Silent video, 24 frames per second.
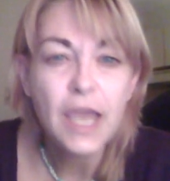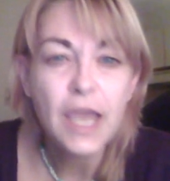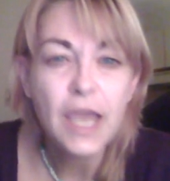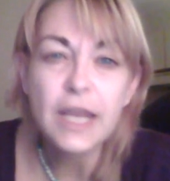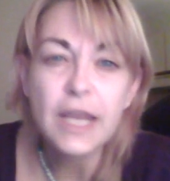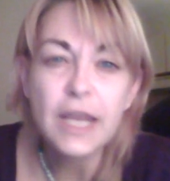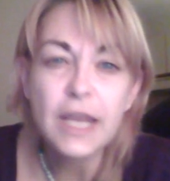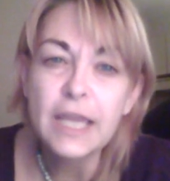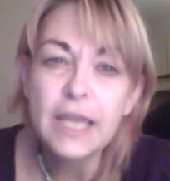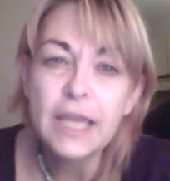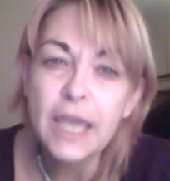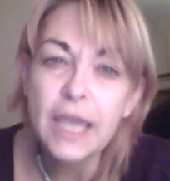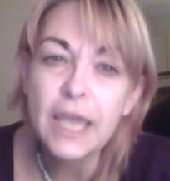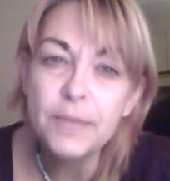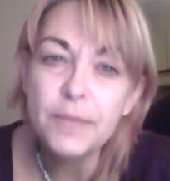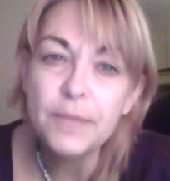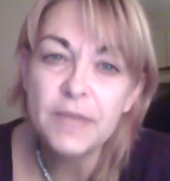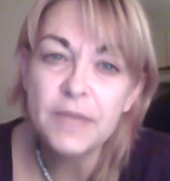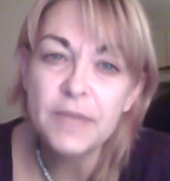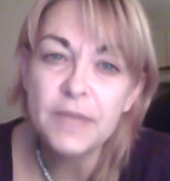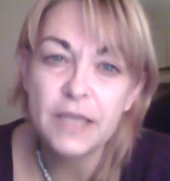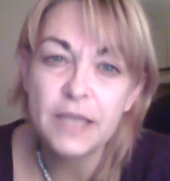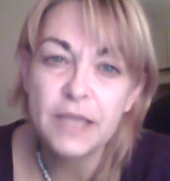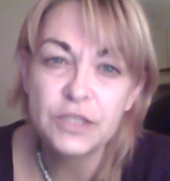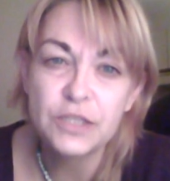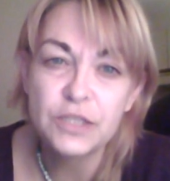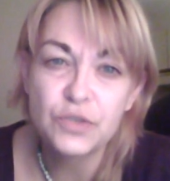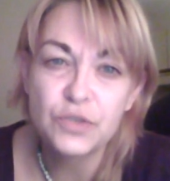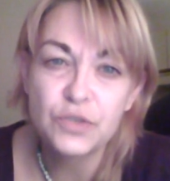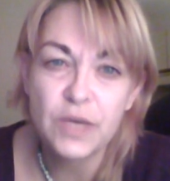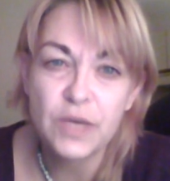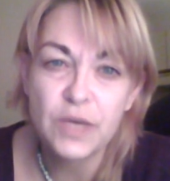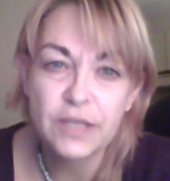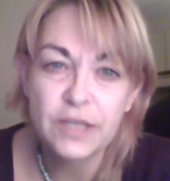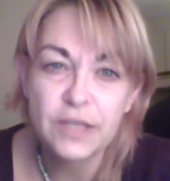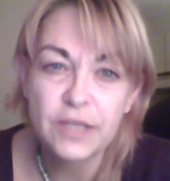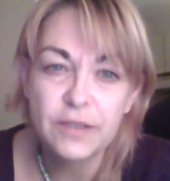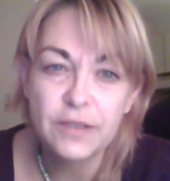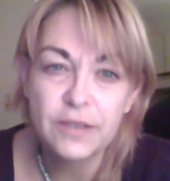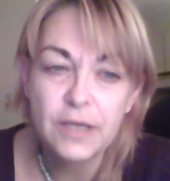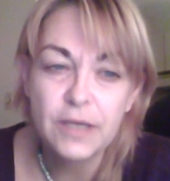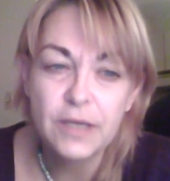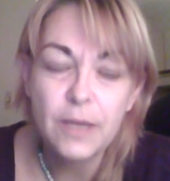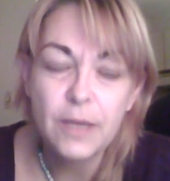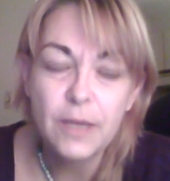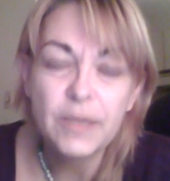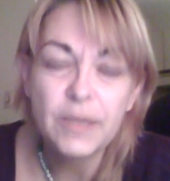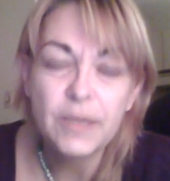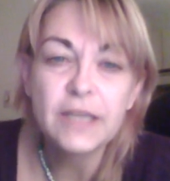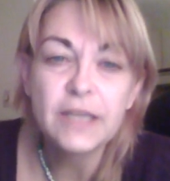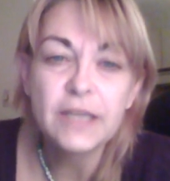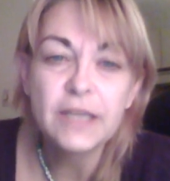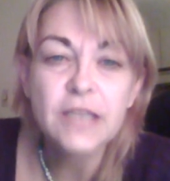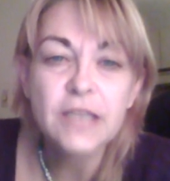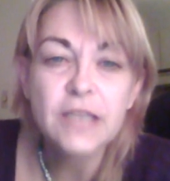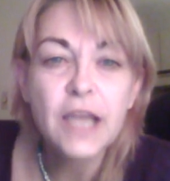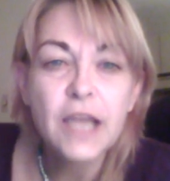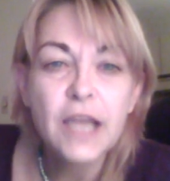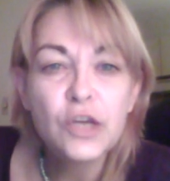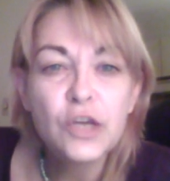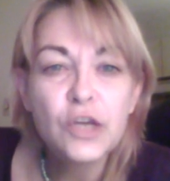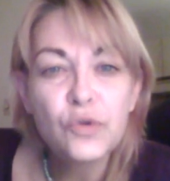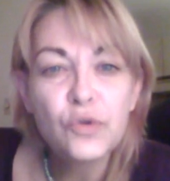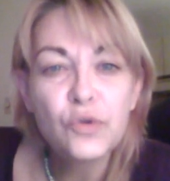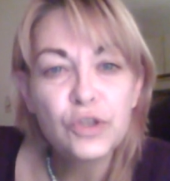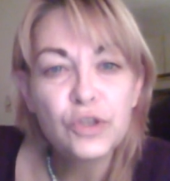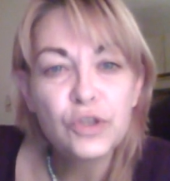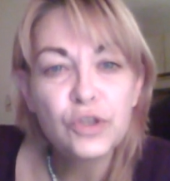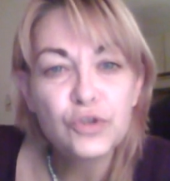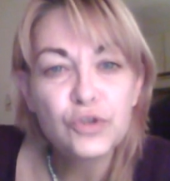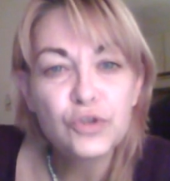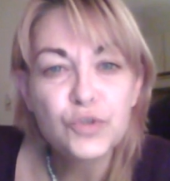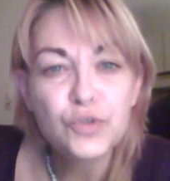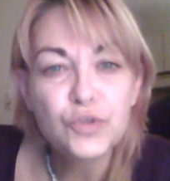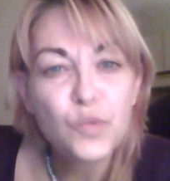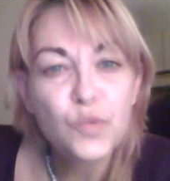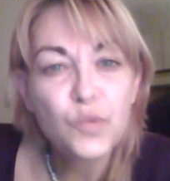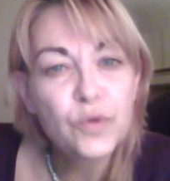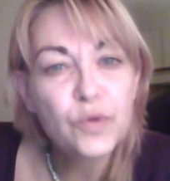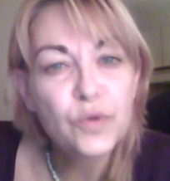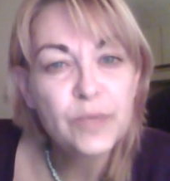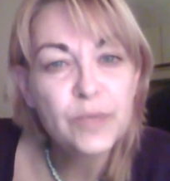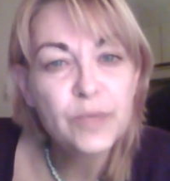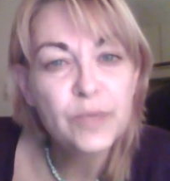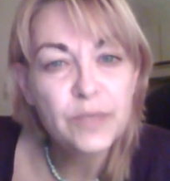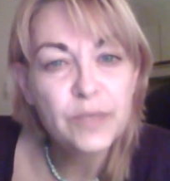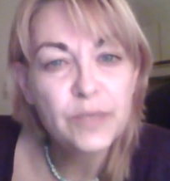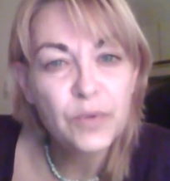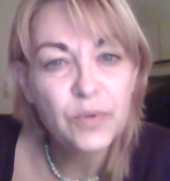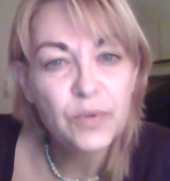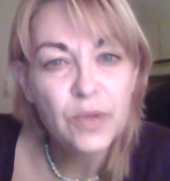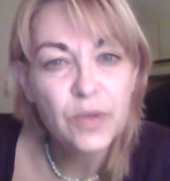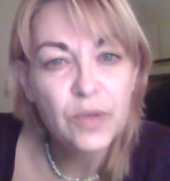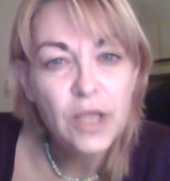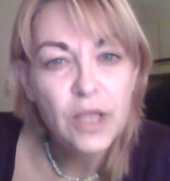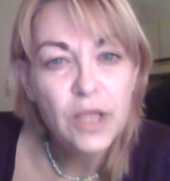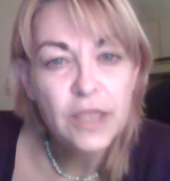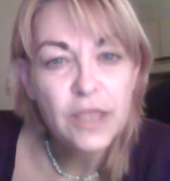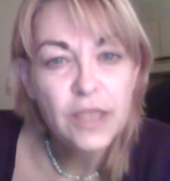And I kept that strength because I know that there's more people